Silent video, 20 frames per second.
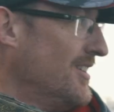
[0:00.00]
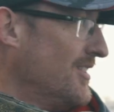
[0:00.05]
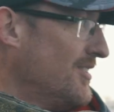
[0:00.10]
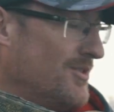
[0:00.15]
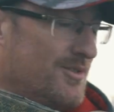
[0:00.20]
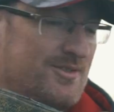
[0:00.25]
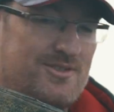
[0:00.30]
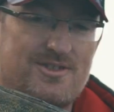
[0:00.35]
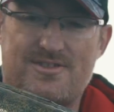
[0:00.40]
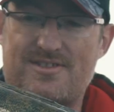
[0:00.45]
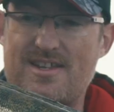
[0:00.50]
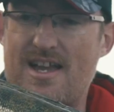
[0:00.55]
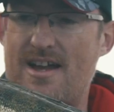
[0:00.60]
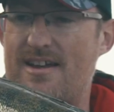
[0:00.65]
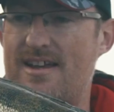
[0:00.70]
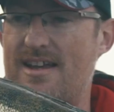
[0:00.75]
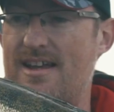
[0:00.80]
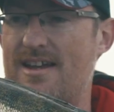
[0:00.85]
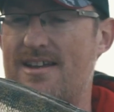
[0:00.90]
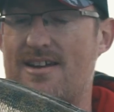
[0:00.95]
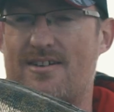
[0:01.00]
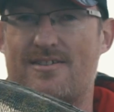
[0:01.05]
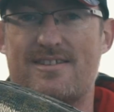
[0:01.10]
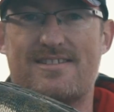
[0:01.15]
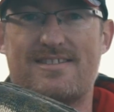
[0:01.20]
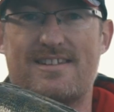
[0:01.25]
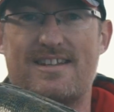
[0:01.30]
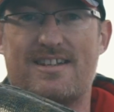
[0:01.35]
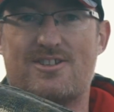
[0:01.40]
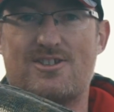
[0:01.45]
caught just out here on a
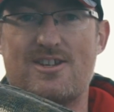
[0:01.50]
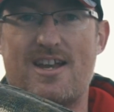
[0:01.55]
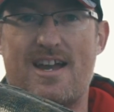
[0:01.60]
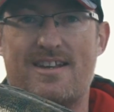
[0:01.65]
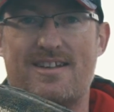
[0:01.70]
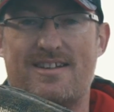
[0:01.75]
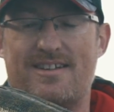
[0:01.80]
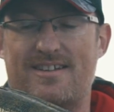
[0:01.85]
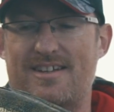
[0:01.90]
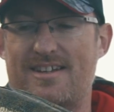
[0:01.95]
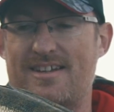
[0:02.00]
slick shad